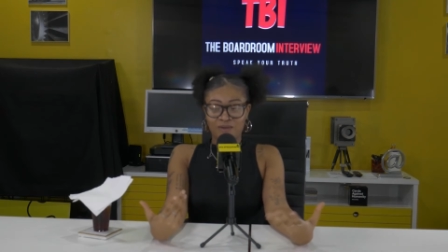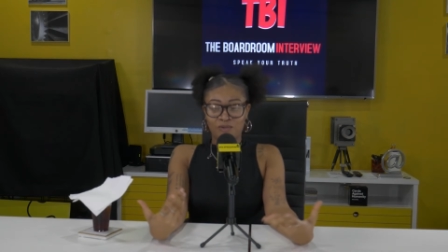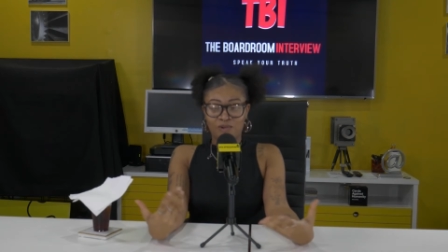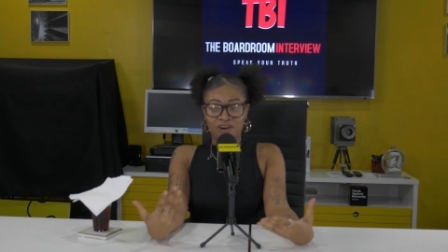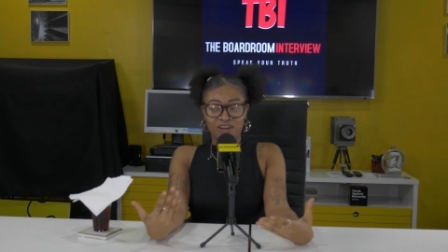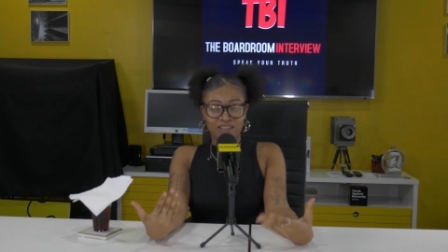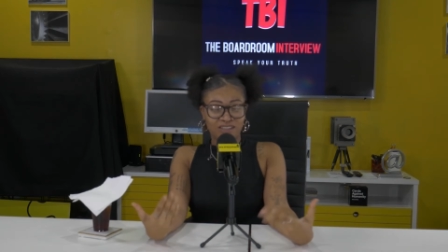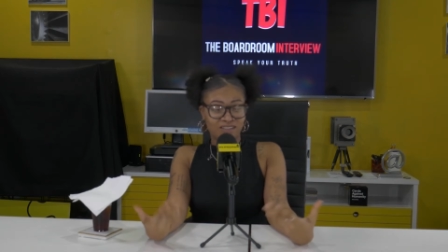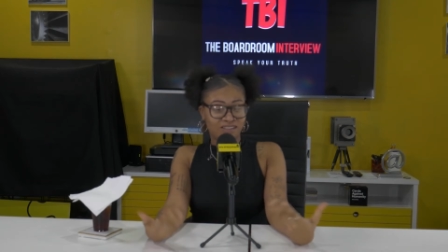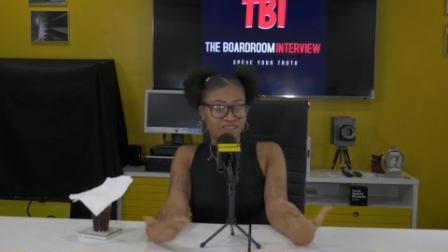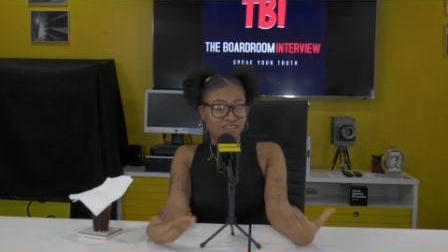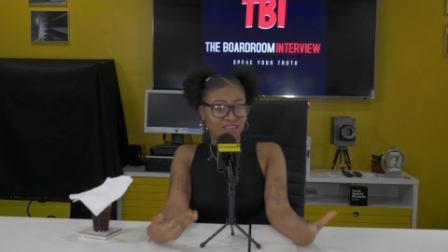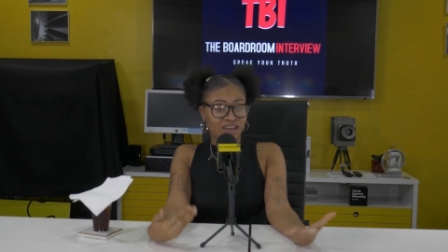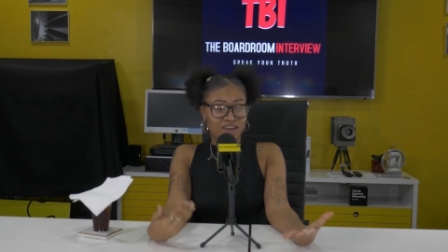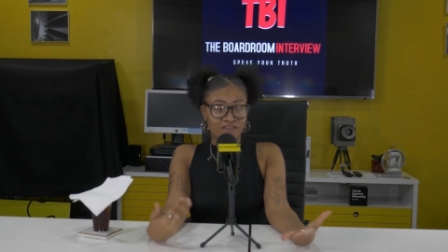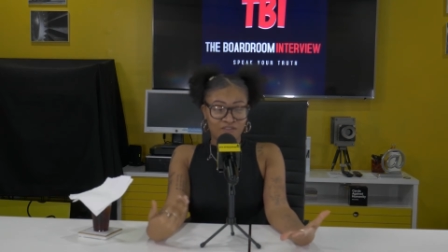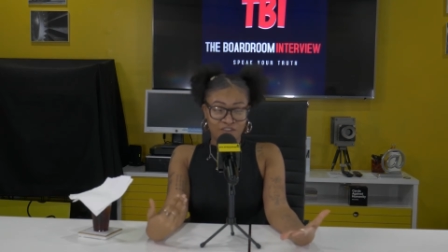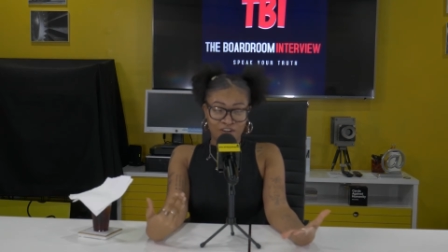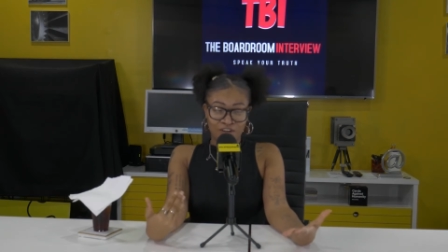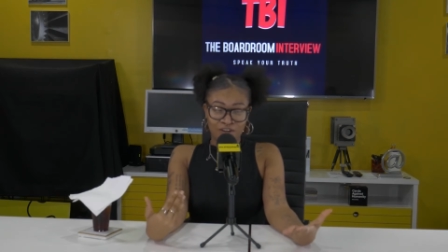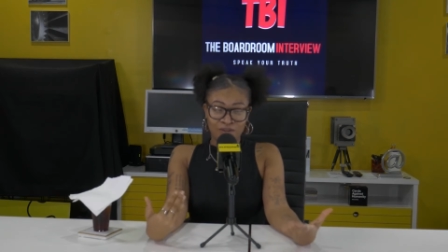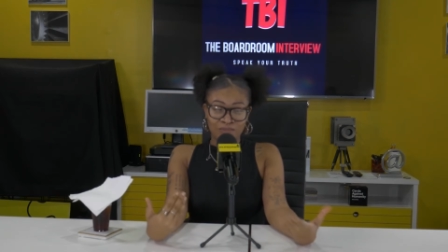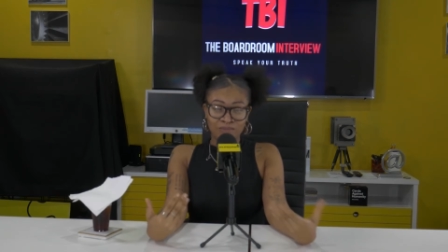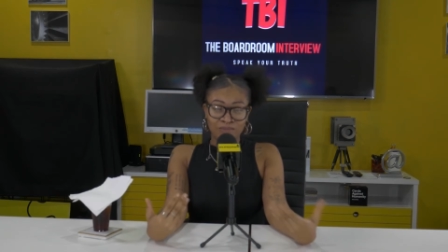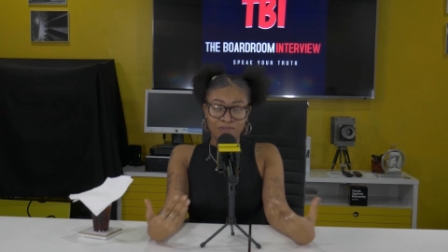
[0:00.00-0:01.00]
wanted to save
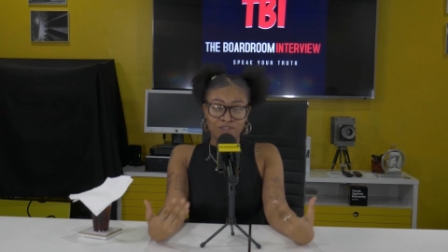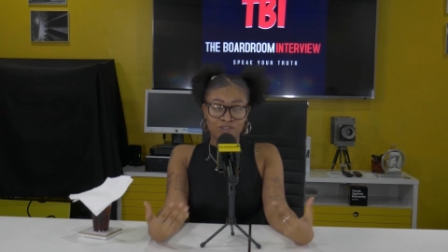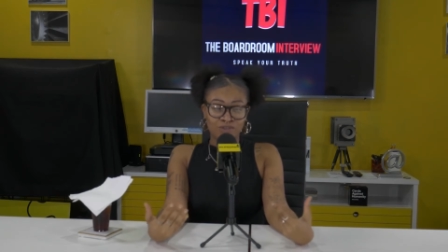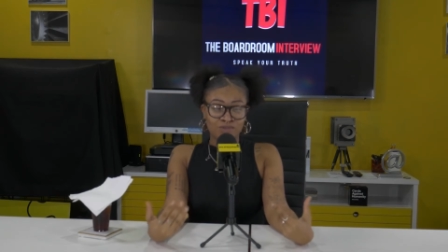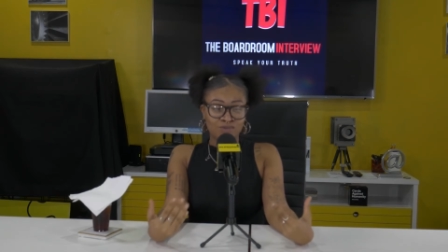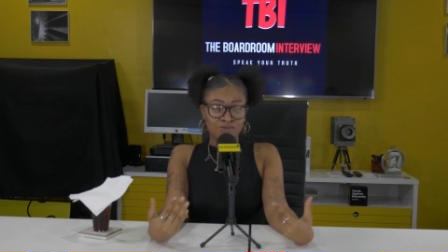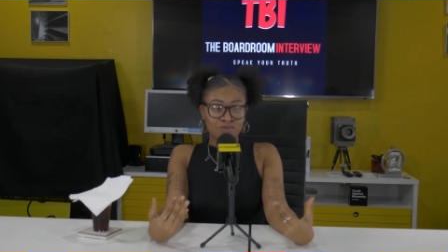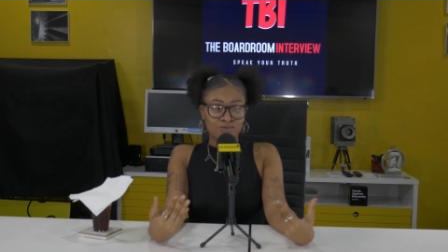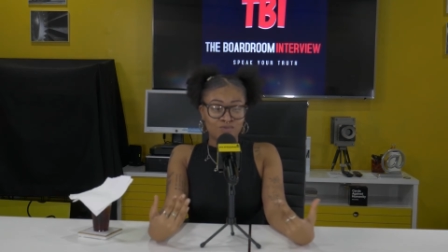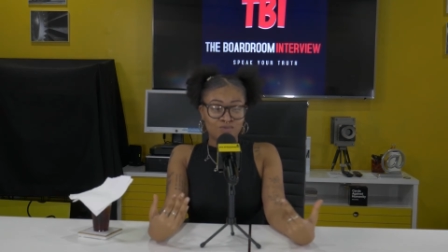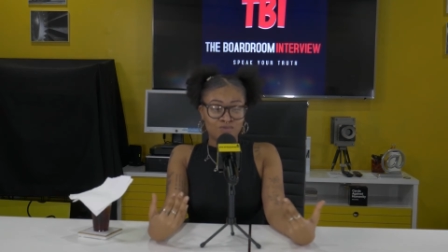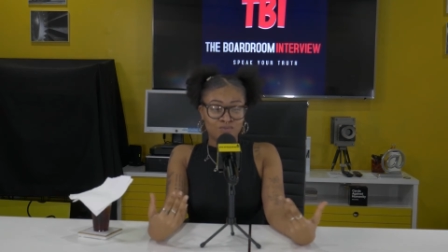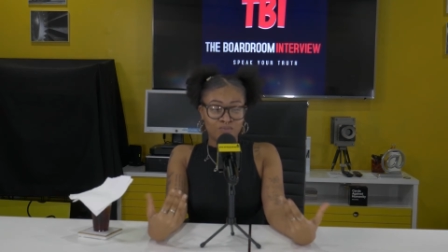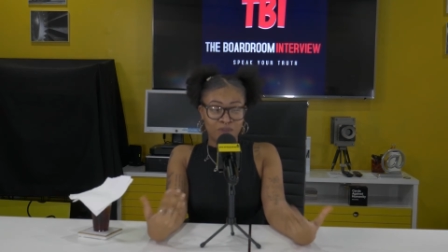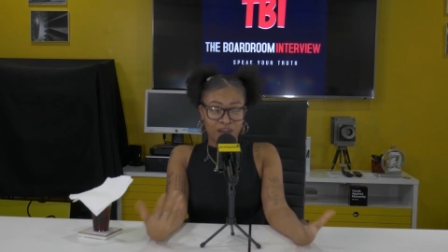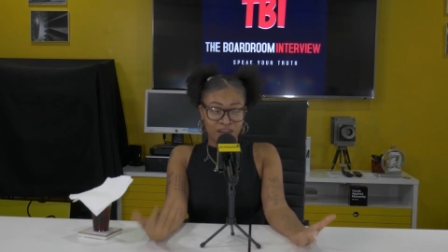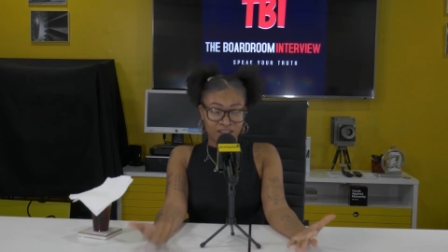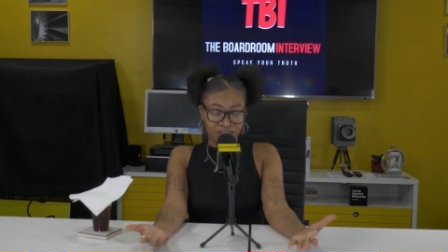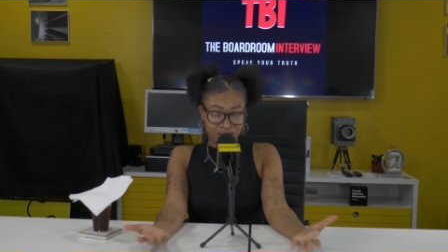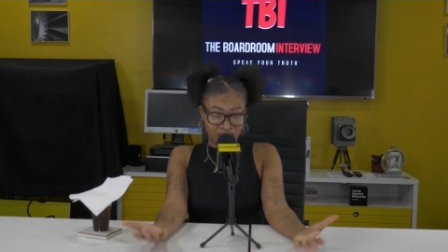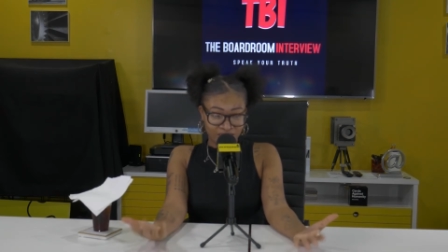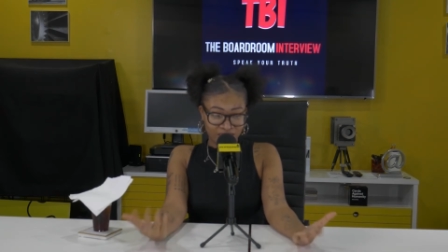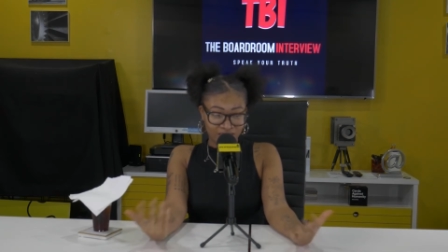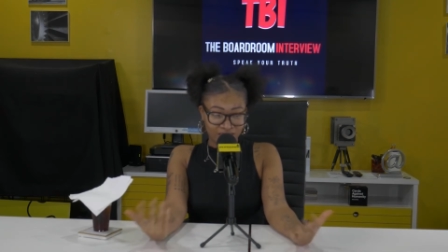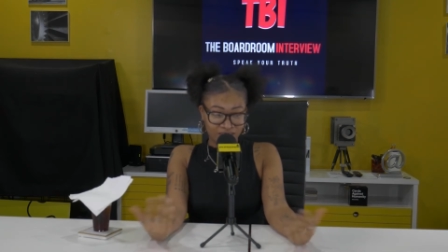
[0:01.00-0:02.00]
up to buy
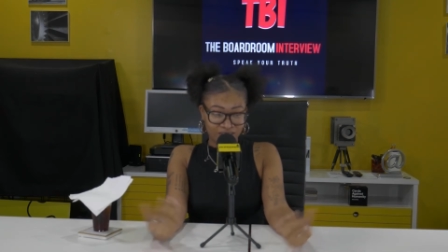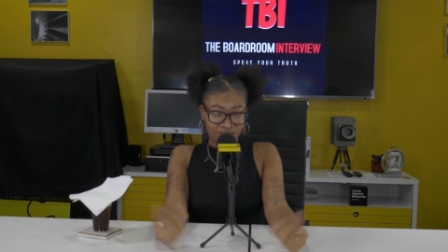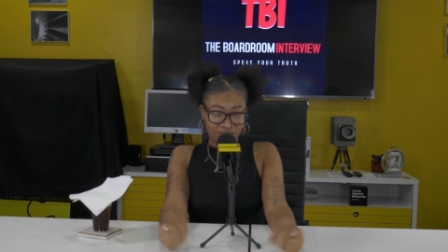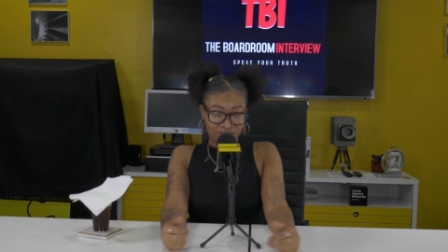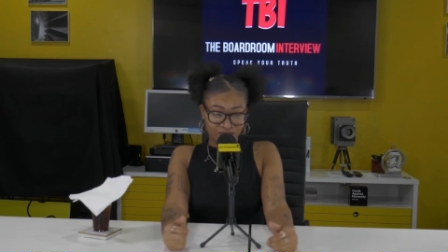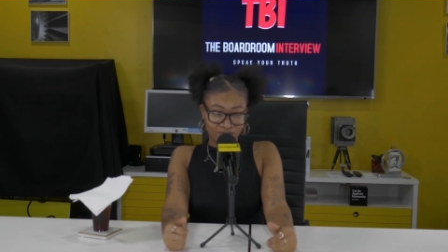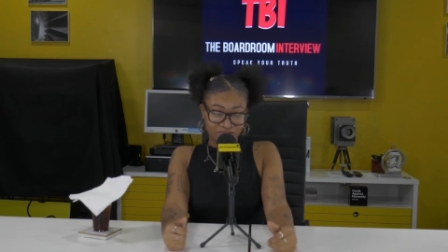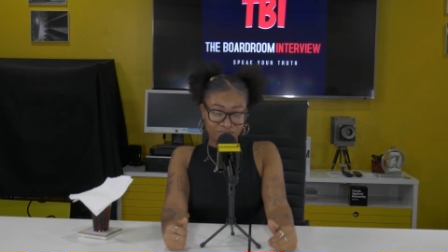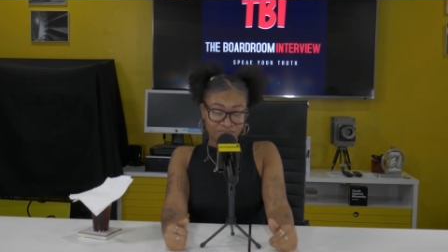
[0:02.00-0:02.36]
land.